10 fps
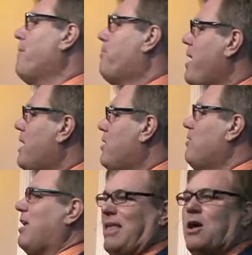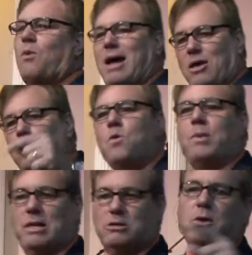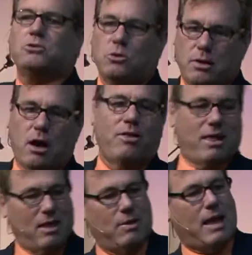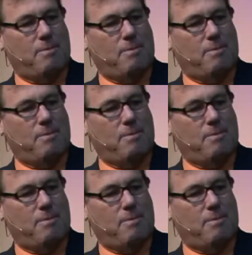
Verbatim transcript: praying in tongues and then going out and doing what they're supposed to do with all that, they would have gotten